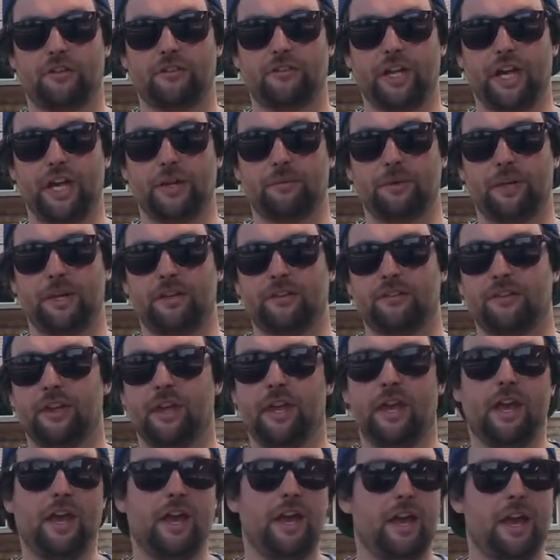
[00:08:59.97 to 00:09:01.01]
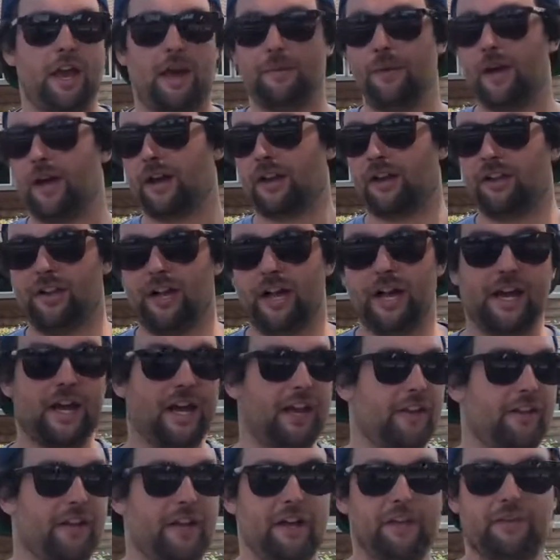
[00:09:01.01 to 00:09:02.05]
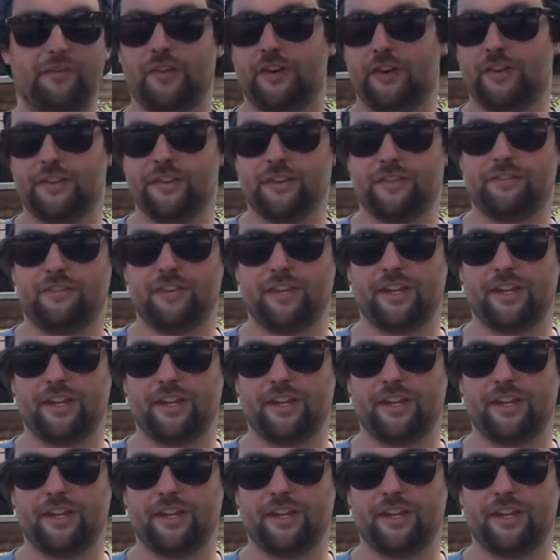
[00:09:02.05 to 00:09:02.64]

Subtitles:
sideways. I'm not gonna lie, I had a lot of fun in this